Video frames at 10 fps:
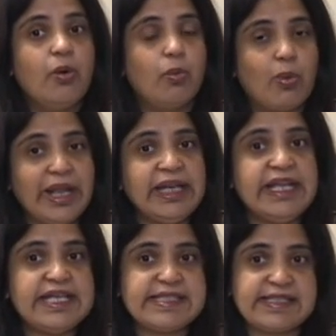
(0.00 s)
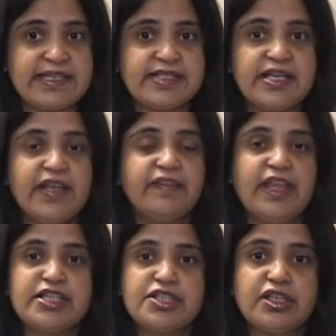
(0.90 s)
when is it
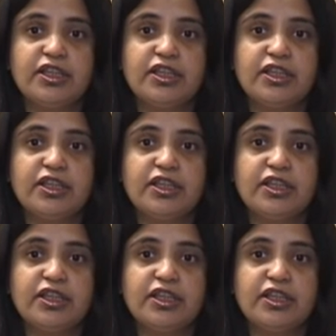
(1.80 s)
that